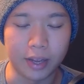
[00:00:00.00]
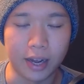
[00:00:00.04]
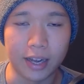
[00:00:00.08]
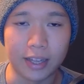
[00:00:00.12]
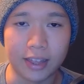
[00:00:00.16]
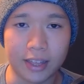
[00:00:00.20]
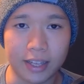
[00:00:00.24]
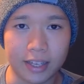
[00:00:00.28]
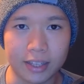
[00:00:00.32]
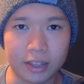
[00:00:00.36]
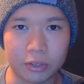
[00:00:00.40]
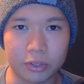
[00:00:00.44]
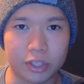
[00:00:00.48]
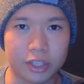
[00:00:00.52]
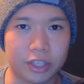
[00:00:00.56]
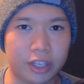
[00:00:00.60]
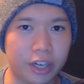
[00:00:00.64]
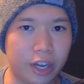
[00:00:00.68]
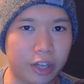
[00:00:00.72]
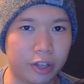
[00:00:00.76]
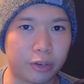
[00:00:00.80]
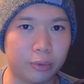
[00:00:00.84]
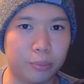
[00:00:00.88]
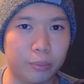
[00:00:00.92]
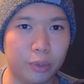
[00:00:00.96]
I think there's
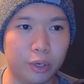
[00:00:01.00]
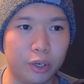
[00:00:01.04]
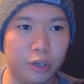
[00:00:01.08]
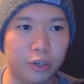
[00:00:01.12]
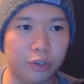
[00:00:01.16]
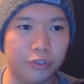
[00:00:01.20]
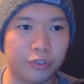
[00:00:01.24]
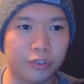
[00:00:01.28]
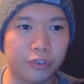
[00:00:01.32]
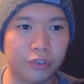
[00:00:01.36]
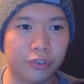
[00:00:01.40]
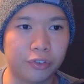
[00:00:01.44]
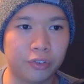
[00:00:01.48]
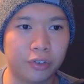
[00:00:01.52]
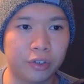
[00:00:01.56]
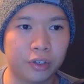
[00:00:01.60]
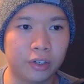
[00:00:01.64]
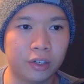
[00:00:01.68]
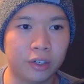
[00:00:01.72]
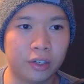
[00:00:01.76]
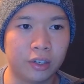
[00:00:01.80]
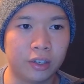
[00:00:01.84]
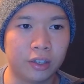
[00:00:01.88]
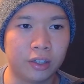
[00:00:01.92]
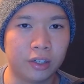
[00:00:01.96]
another move
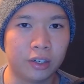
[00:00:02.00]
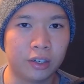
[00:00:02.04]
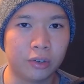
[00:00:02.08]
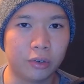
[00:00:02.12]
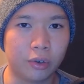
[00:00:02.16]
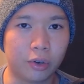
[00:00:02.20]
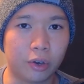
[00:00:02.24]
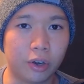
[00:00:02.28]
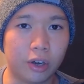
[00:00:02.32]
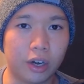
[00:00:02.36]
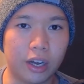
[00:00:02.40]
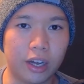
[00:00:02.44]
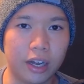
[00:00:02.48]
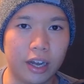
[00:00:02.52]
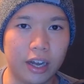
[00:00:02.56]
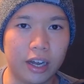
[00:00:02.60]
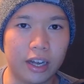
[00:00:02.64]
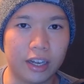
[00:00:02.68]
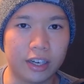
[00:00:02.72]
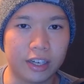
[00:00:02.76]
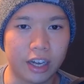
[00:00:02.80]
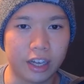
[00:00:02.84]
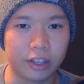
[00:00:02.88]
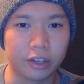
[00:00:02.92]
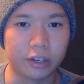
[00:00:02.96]
or
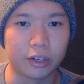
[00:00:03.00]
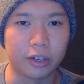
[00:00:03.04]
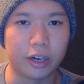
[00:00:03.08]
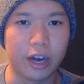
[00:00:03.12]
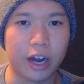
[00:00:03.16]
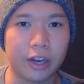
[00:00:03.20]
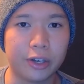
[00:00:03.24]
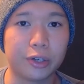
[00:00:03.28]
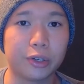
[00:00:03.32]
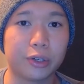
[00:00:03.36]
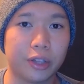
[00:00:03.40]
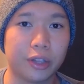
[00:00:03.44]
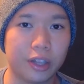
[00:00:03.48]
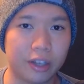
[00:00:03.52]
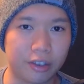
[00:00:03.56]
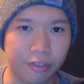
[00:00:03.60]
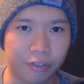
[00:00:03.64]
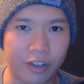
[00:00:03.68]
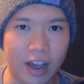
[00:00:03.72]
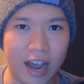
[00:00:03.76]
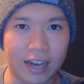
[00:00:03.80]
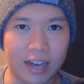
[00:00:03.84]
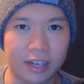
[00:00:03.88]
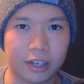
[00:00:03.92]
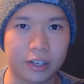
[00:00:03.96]
another underlooked
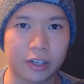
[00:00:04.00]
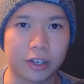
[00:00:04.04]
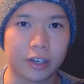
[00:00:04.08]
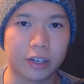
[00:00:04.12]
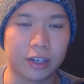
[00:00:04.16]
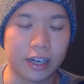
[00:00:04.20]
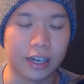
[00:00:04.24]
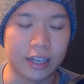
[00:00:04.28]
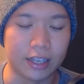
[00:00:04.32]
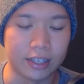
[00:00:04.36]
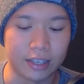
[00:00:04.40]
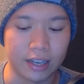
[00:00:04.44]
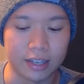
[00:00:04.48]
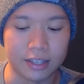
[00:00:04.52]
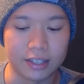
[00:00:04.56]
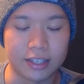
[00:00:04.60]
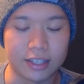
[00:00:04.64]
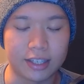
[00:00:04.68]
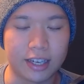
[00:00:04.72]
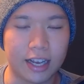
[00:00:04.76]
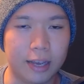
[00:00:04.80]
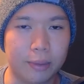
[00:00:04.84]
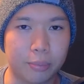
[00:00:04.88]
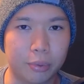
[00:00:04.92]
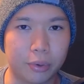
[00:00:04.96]
factor in
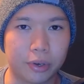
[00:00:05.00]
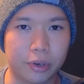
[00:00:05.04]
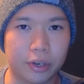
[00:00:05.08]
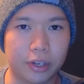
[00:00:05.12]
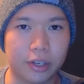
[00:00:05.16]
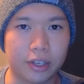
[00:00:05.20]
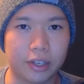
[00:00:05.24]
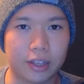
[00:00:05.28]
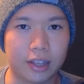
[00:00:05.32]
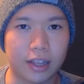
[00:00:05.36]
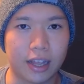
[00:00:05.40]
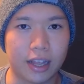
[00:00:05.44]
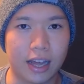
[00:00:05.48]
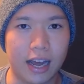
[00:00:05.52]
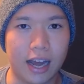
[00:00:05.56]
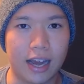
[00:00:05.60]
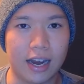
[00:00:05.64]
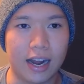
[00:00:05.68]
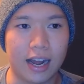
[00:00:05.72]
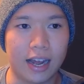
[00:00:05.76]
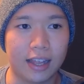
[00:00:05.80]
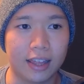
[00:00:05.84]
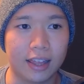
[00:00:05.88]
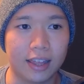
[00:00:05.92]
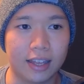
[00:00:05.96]
skateboarding
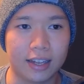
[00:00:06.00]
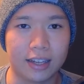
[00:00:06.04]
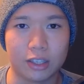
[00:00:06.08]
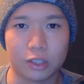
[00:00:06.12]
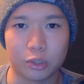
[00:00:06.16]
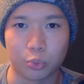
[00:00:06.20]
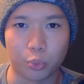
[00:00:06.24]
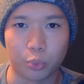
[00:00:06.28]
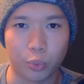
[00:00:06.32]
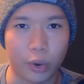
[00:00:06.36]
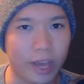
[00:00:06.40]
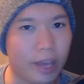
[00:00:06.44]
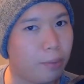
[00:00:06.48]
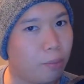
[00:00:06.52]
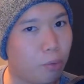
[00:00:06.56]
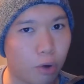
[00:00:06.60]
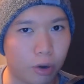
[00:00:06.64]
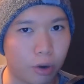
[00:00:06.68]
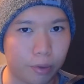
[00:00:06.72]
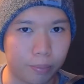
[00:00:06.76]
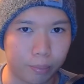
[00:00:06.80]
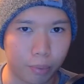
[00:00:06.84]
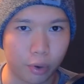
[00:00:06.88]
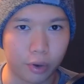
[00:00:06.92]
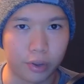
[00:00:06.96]
that I think is way
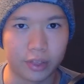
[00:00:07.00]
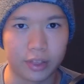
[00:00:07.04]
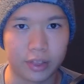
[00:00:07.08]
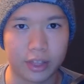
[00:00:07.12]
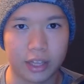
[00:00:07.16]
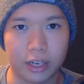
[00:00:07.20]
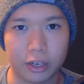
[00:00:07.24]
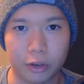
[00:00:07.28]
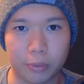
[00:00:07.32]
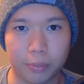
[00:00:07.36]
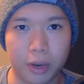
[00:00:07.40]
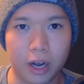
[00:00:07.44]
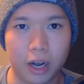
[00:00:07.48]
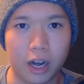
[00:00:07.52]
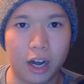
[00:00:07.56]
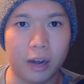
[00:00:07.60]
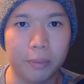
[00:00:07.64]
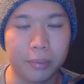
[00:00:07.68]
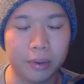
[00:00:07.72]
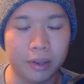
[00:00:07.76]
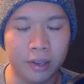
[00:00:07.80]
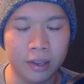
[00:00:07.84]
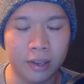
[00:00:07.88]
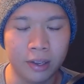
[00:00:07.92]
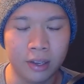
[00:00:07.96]
more important than your
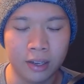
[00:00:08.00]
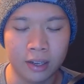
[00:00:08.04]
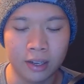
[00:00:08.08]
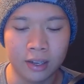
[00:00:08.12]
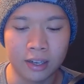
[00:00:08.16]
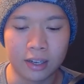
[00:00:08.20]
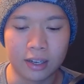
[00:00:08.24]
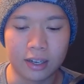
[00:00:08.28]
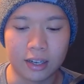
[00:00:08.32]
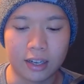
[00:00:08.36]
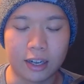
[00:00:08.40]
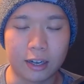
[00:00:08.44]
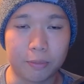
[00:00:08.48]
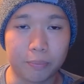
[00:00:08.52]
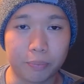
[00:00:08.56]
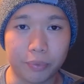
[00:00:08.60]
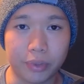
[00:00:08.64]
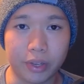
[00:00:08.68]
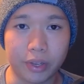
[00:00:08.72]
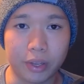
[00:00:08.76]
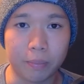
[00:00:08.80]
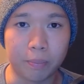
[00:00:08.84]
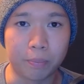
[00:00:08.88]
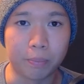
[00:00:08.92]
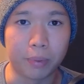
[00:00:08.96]
pop.
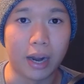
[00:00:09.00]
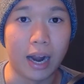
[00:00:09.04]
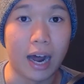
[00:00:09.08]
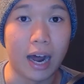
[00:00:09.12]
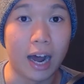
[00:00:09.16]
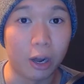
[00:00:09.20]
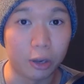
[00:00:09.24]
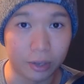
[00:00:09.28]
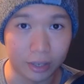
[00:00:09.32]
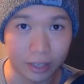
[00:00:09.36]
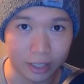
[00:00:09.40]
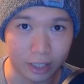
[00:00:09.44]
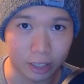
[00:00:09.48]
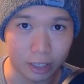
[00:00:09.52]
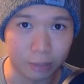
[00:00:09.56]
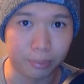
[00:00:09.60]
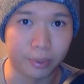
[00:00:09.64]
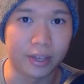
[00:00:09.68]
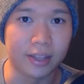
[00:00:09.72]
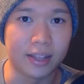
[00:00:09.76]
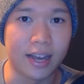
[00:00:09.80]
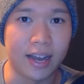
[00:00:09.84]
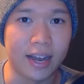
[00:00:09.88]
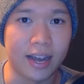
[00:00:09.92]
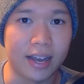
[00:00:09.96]
But I'll
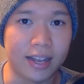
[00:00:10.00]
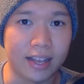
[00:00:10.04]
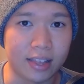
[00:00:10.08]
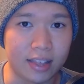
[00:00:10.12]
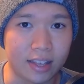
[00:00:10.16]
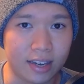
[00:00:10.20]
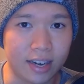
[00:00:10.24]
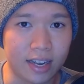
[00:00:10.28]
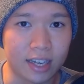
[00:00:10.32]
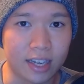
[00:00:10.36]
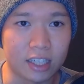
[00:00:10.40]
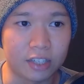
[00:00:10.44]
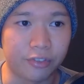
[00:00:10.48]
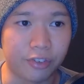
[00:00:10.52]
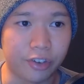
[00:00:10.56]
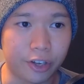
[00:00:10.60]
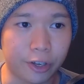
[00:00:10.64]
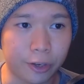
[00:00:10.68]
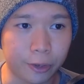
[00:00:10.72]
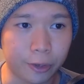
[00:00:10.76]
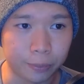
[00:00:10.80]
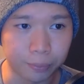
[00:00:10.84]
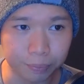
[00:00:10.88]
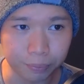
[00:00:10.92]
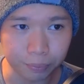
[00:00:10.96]
explain that in the next
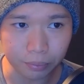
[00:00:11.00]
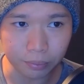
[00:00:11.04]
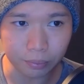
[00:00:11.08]
video.